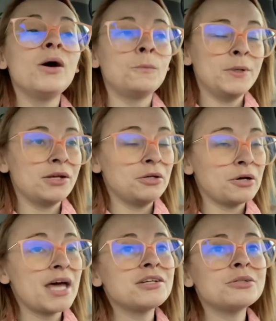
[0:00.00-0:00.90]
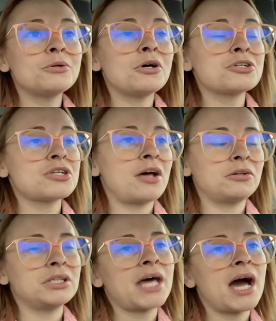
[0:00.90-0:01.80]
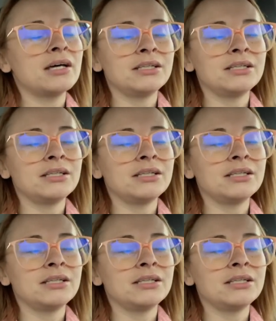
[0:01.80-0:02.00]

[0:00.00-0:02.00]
we can go ahead and do an ultrasound and all that.